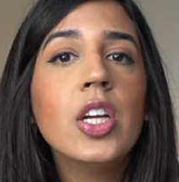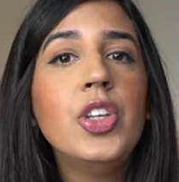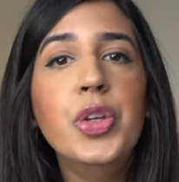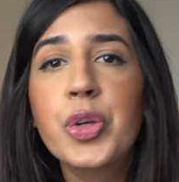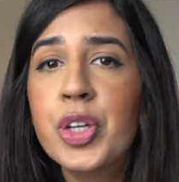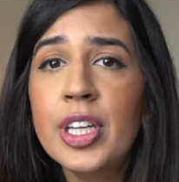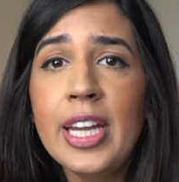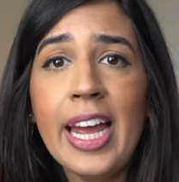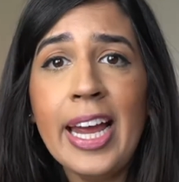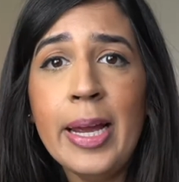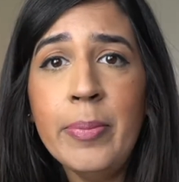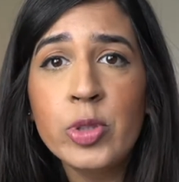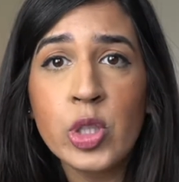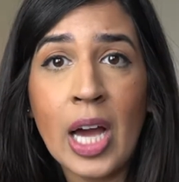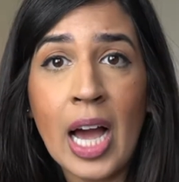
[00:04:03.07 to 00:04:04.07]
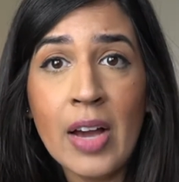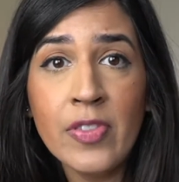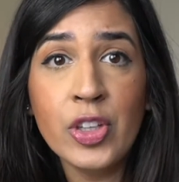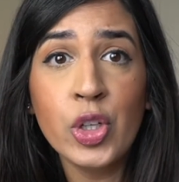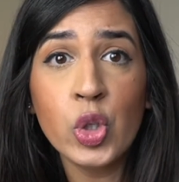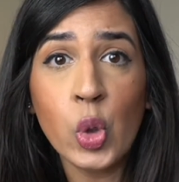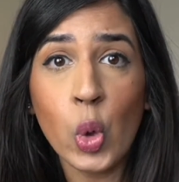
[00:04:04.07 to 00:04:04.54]
You could aim to have
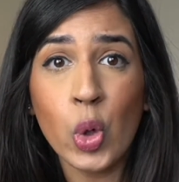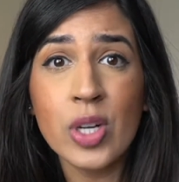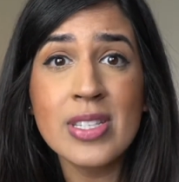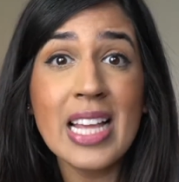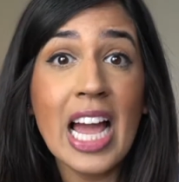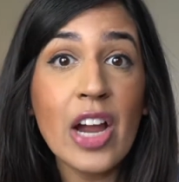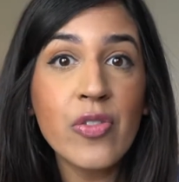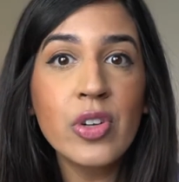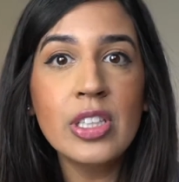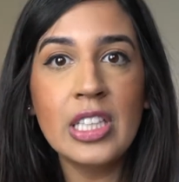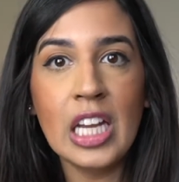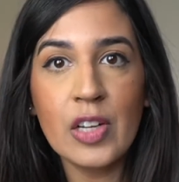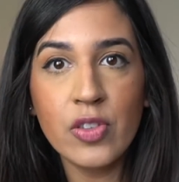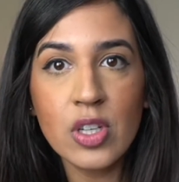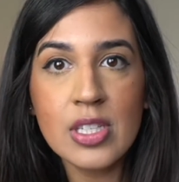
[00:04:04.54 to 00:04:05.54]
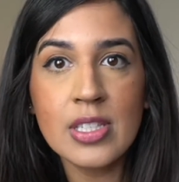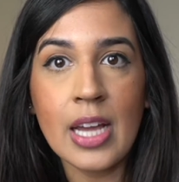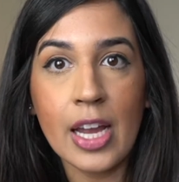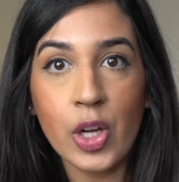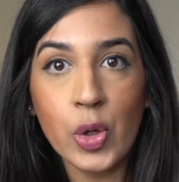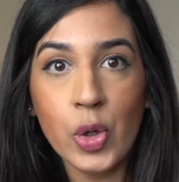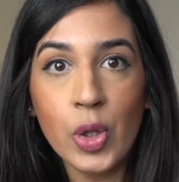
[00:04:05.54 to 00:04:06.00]
intercourse every day of your
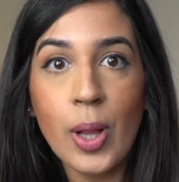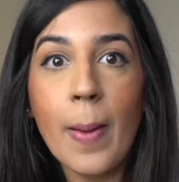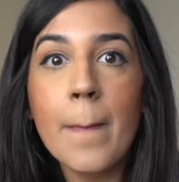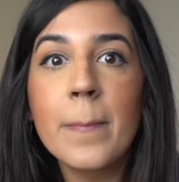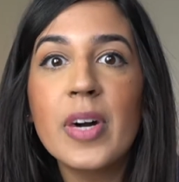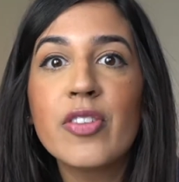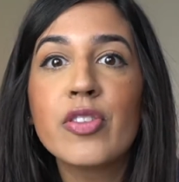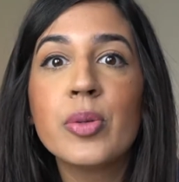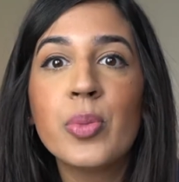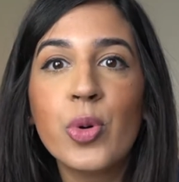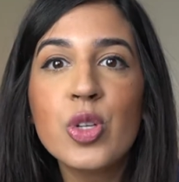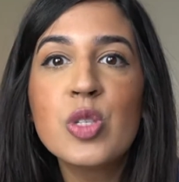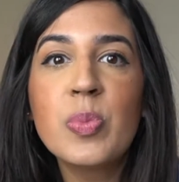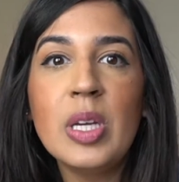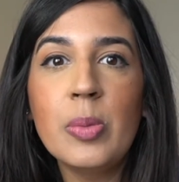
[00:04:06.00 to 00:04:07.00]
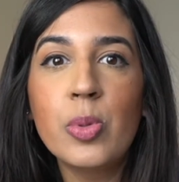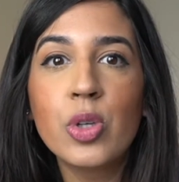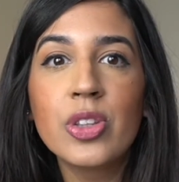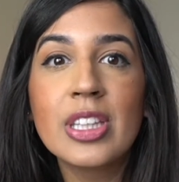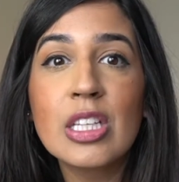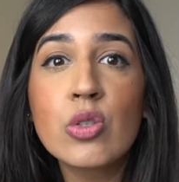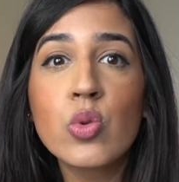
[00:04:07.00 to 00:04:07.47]
cycle, but for most
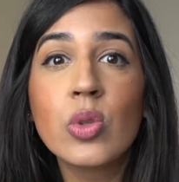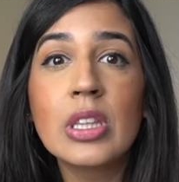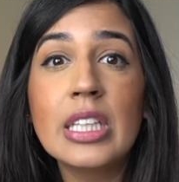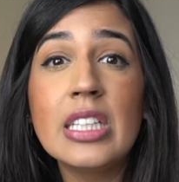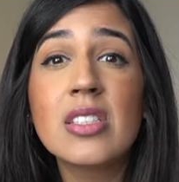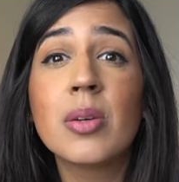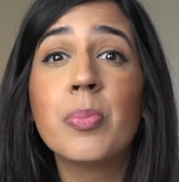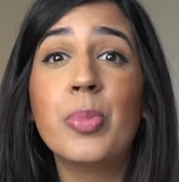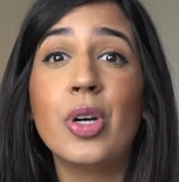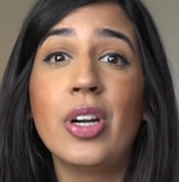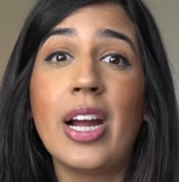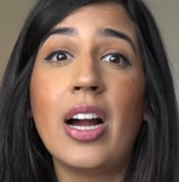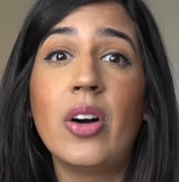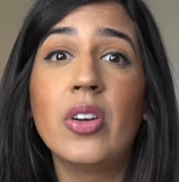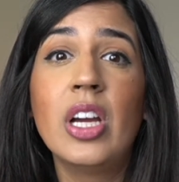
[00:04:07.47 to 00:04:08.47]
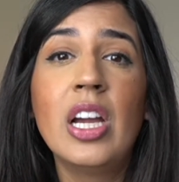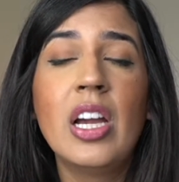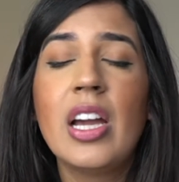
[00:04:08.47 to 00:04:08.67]
people, this will lead to burnout